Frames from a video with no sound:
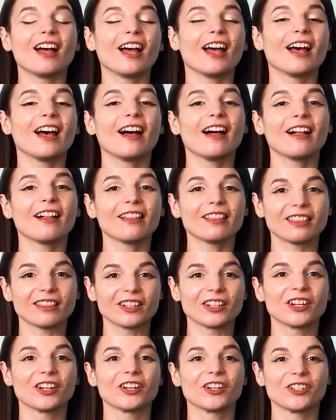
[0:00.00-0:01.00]

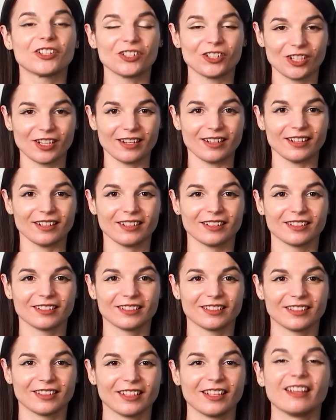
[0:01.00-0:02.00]
Allergy.
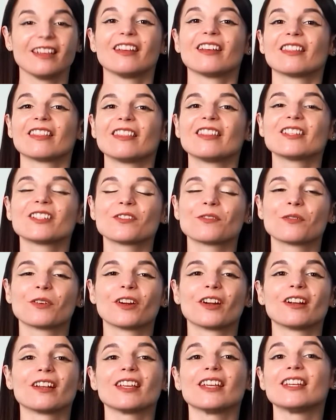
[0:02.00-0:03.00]
This
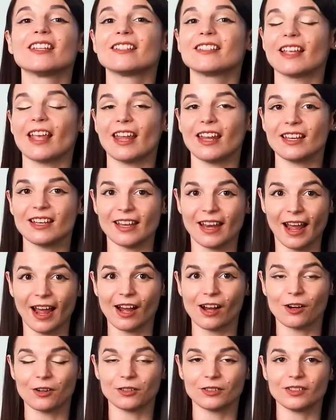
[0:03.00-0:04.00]
word is a
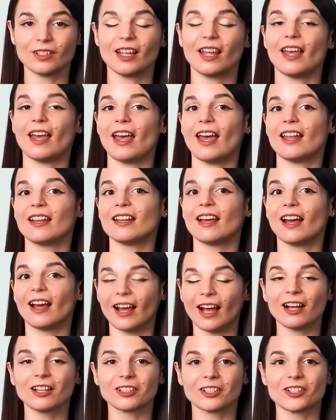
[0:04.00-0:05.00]
noun, and
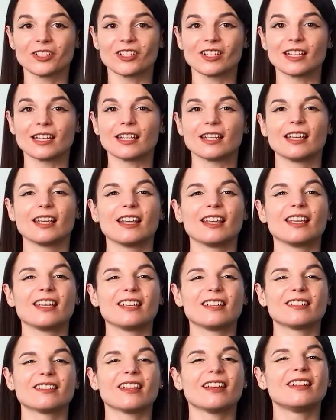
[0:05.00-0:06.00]
allergy
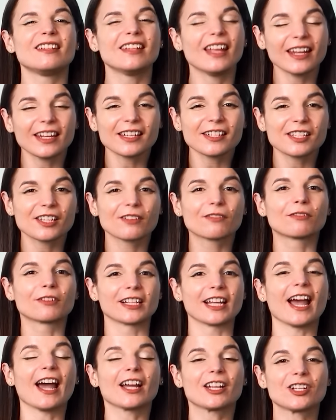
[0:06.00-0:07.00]
is a negative
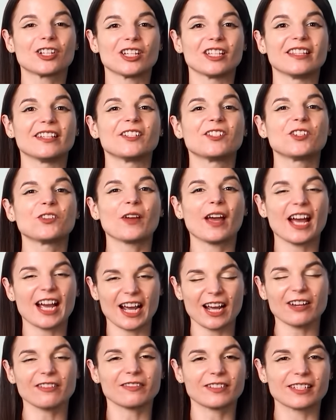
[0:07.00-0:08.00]
reaction that you
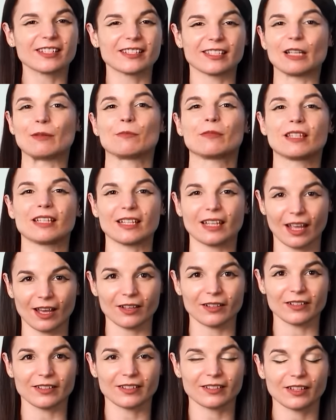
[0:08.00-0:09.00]
have to something
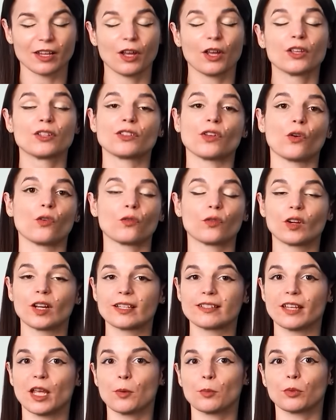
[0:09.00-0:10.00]
else. So for
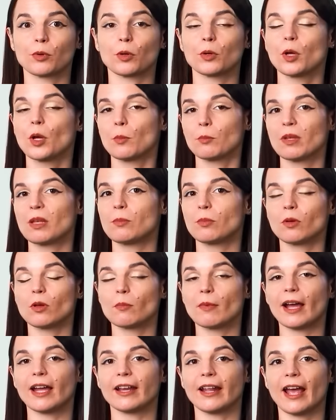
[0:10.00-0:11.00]
example, people
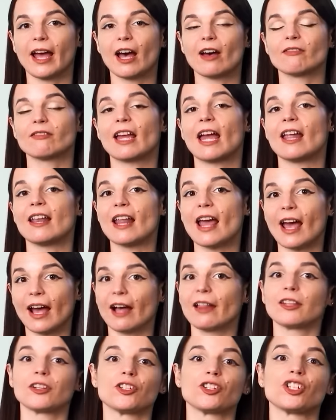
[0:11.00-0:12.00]
might have an
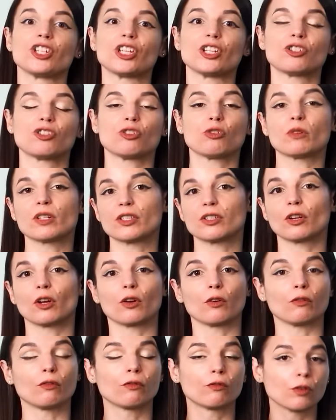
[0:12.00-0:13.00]
allergy to a
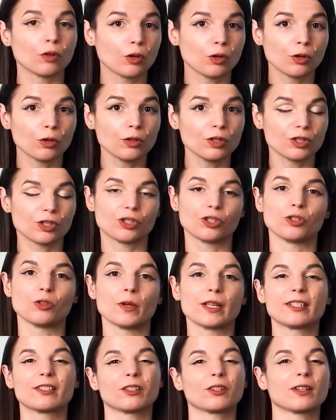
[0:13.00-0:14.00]
certain food, to
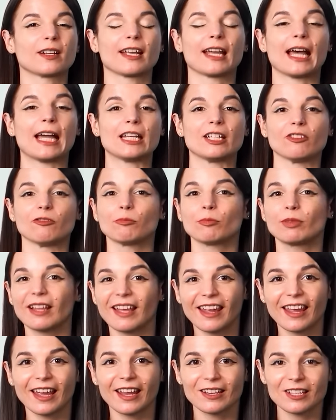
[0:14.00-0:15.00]
a certain kind of
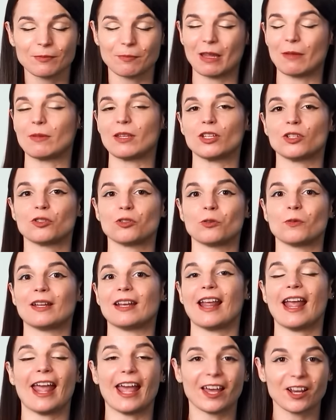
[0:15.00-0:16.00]
plant, maybe to
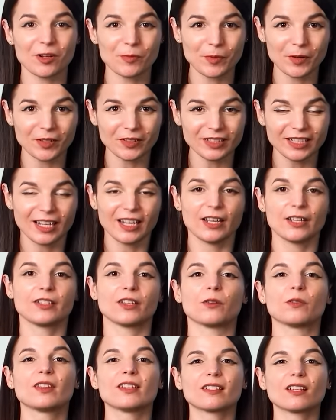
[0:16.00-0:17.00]
an animal.
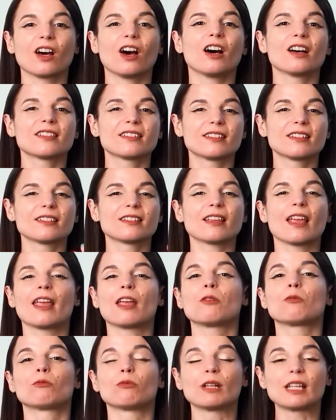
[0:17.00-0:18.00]
So this causes
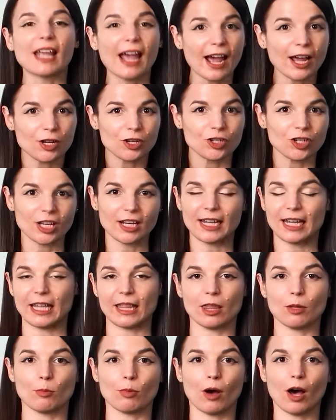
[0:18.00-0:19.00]
a reaction
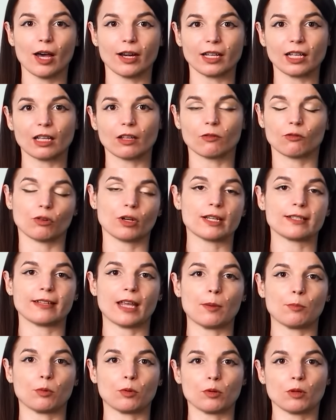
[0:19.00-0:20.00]
in the body. For
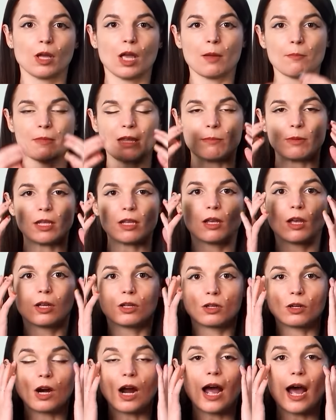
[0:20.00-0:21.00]
example, maybe
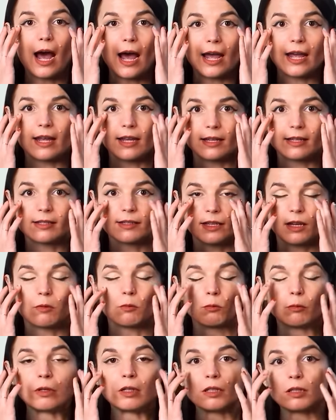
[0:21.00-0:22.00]
your eyes get
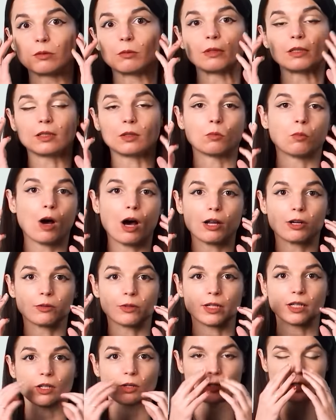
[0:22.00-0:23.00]
really, really
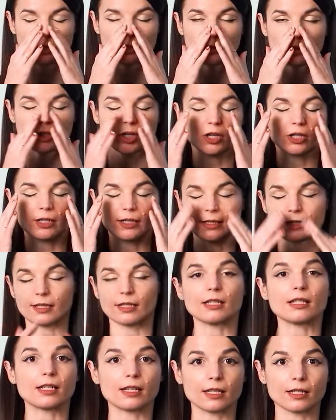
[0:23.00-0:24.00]
watery, or you start to
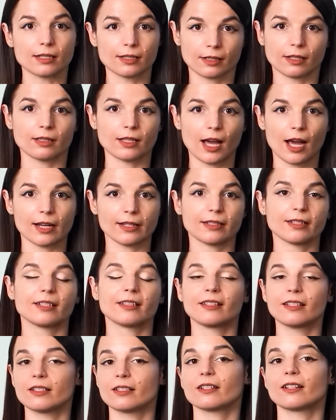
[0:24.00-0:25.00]
sneeze a lot.
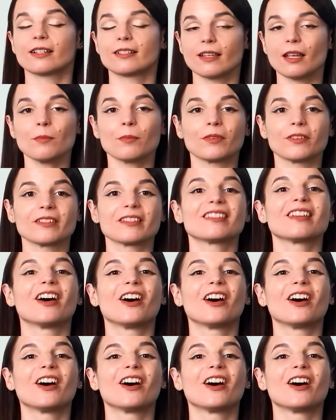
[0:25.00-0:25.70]
These are examples